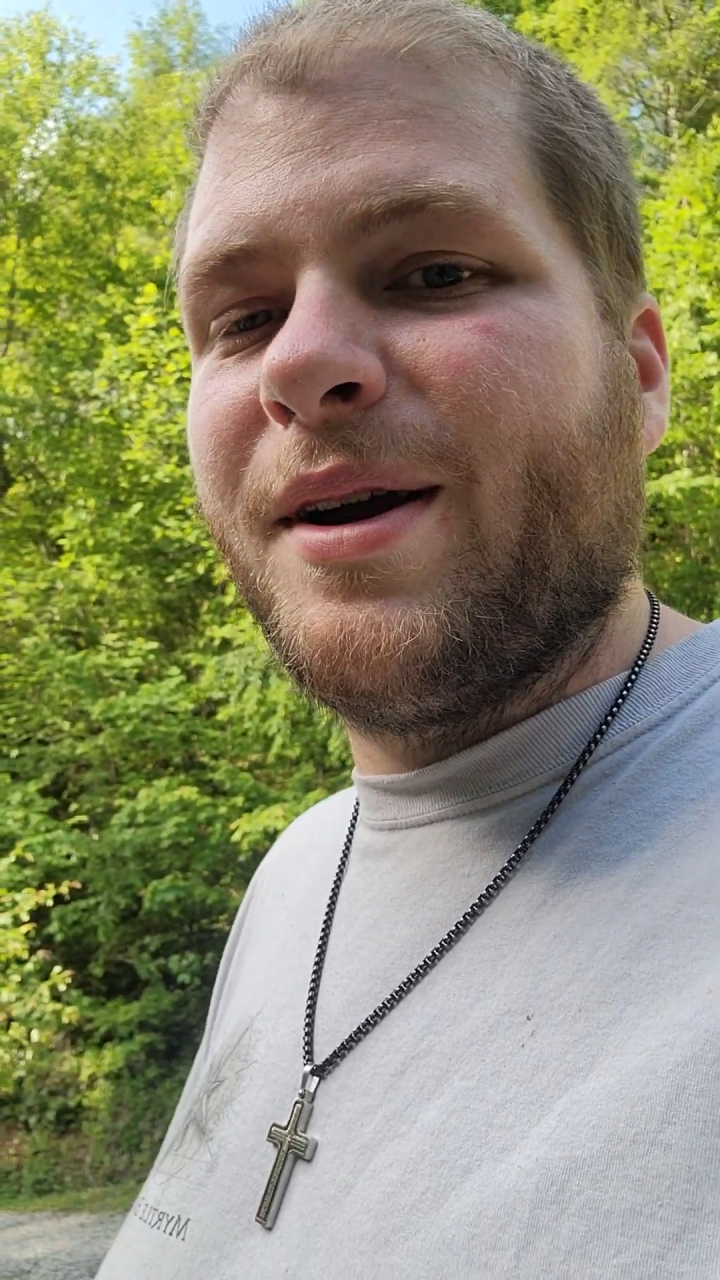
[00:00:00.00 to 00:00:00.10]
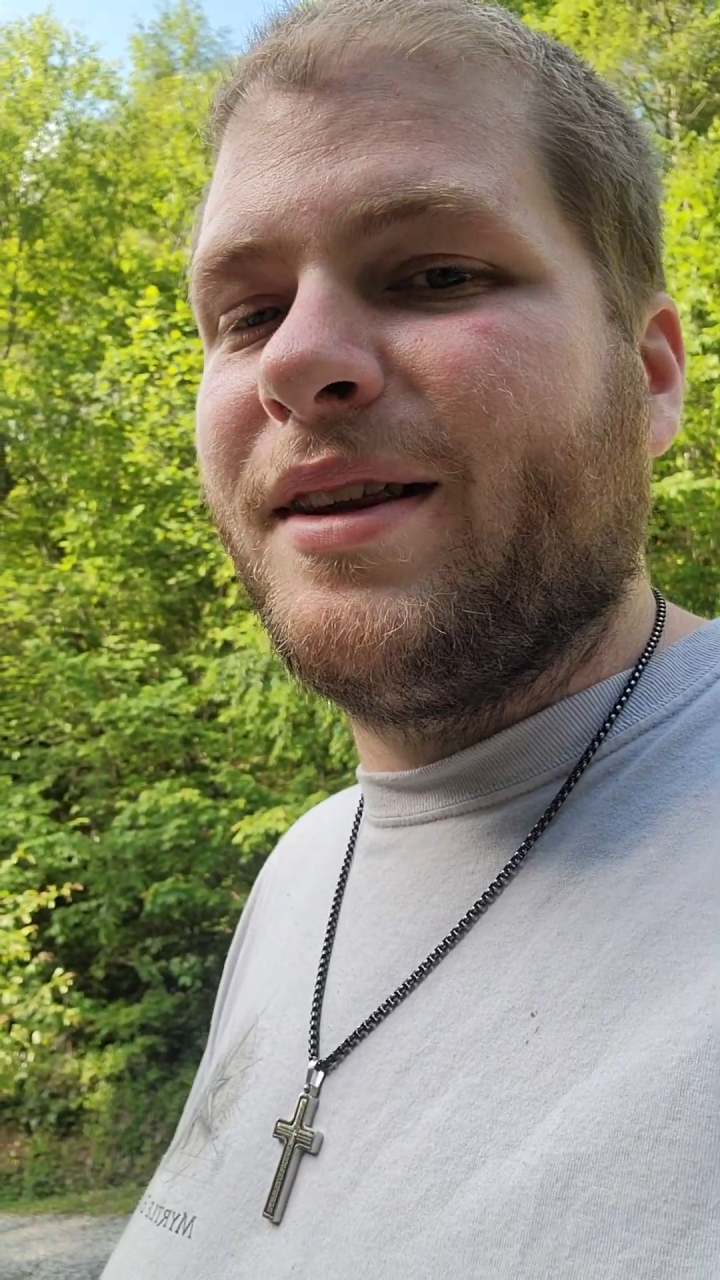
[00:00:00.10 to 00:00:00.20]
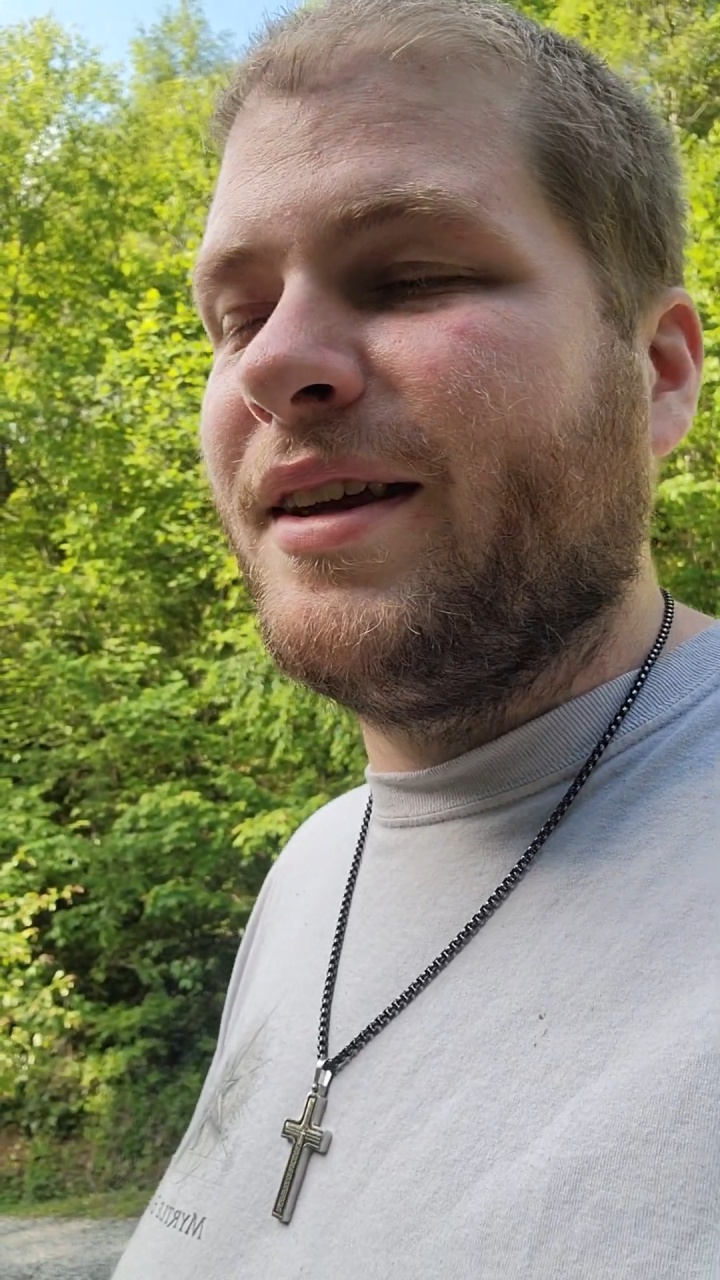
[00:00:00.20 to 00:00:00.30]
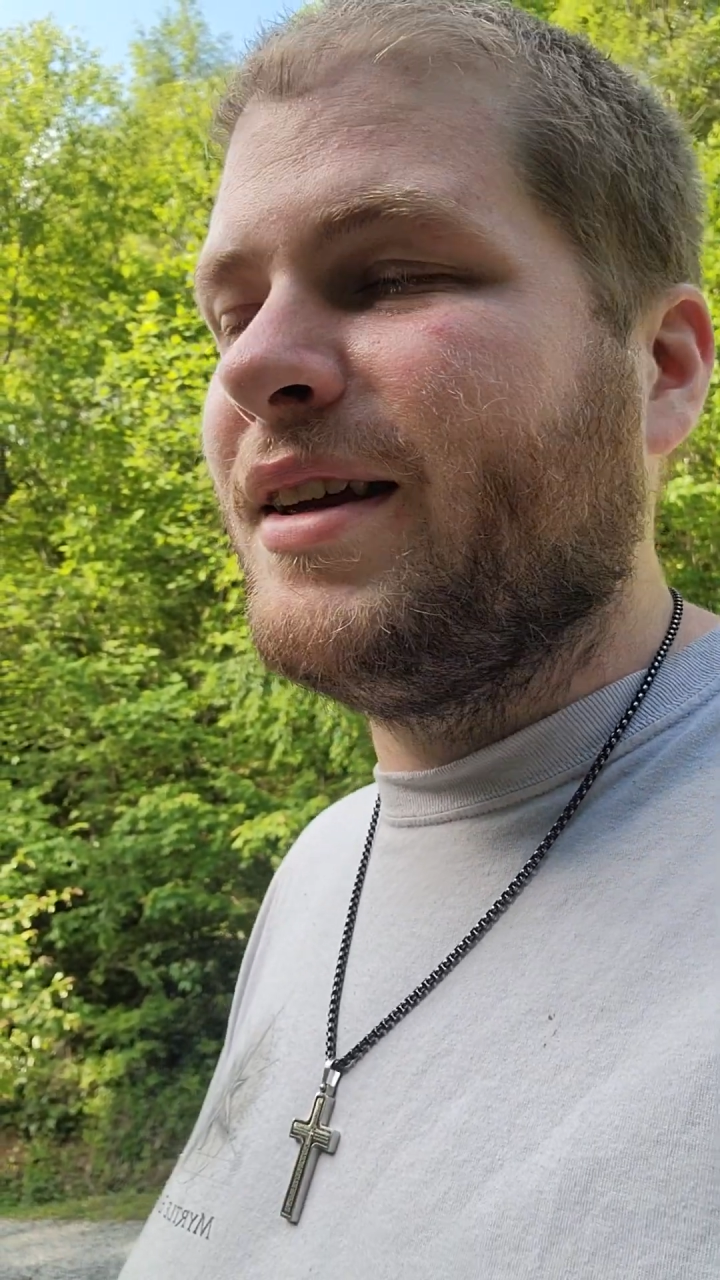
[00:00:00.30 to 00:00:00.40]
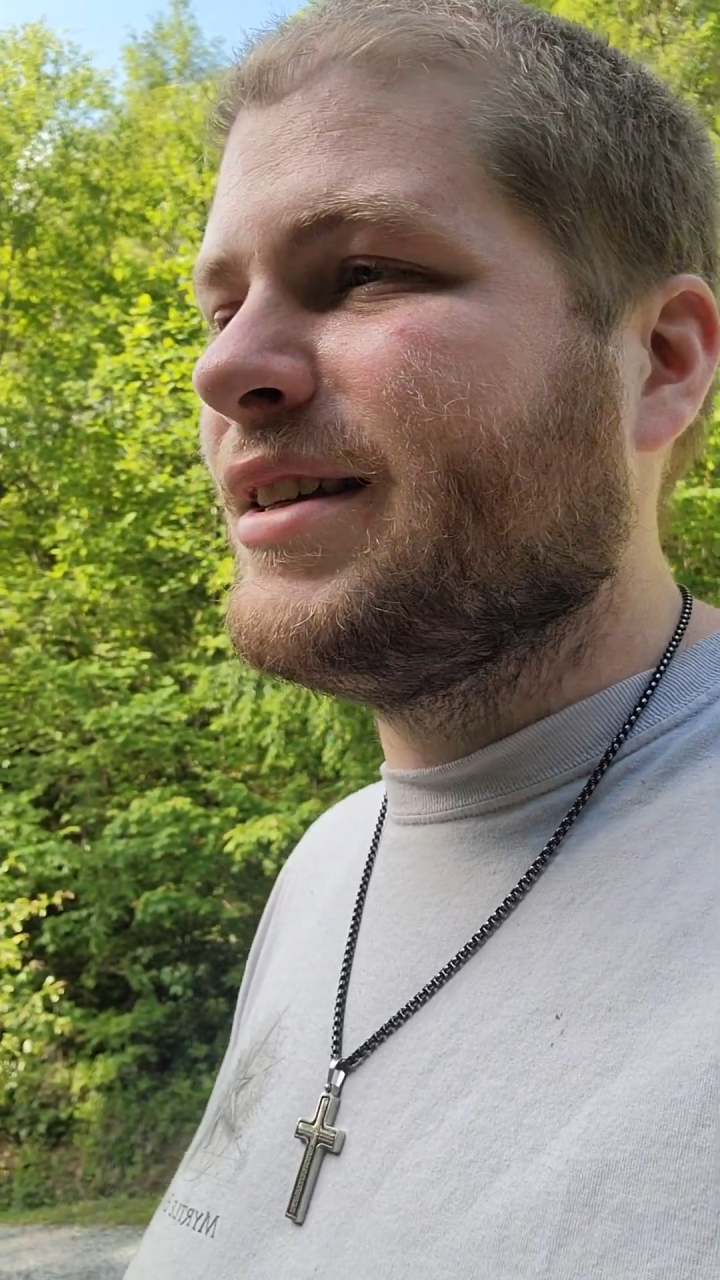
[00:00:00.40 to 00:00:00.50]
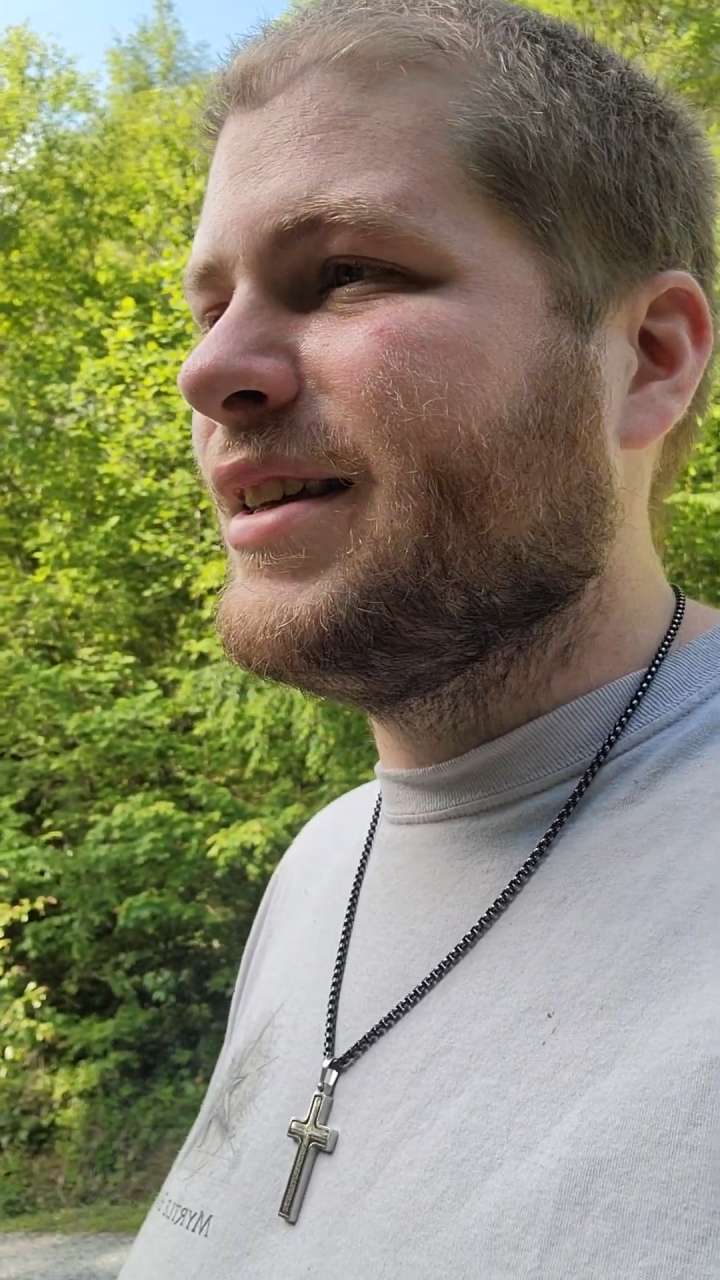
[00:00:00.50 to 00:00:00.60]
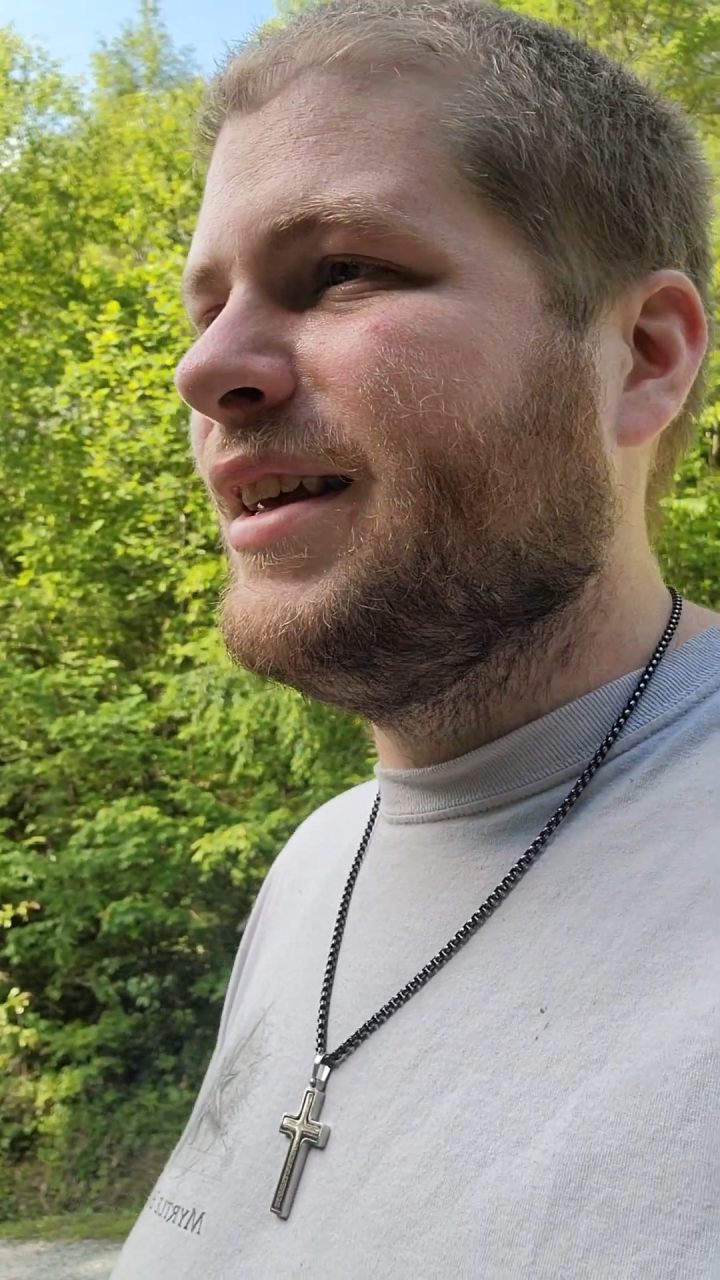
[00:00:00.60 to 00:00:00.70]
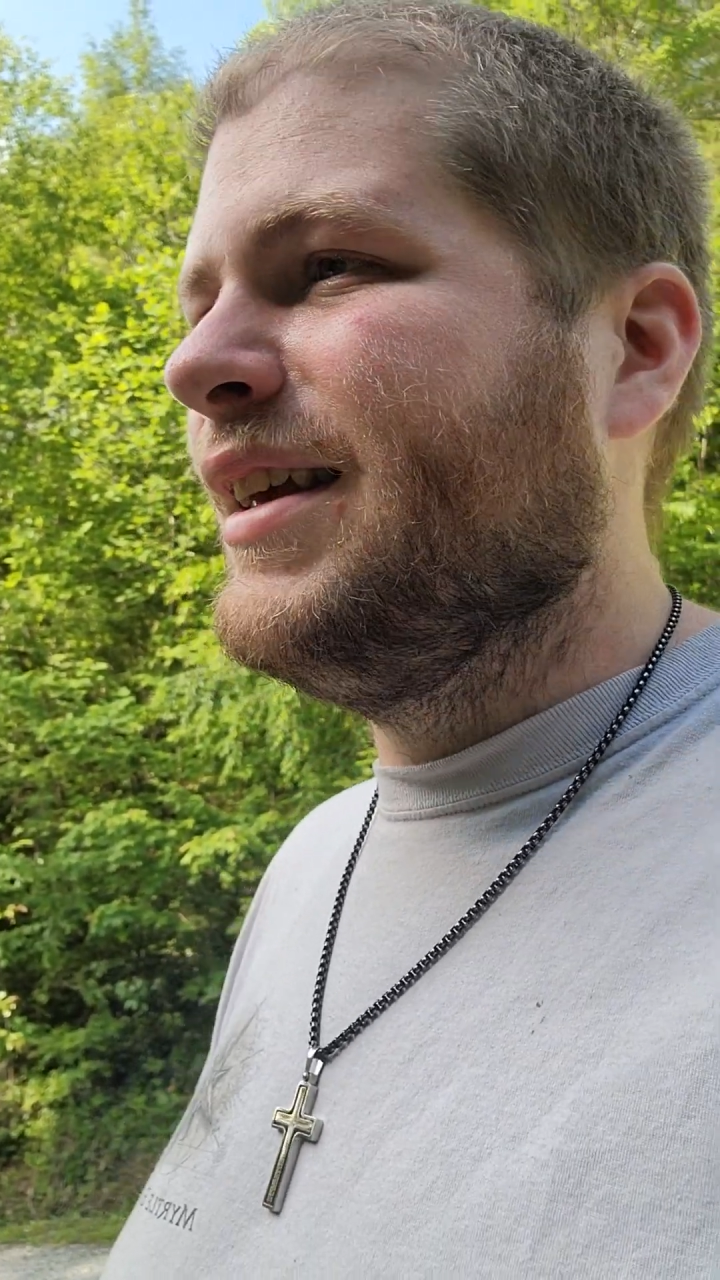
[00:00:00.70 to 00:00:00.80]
at this,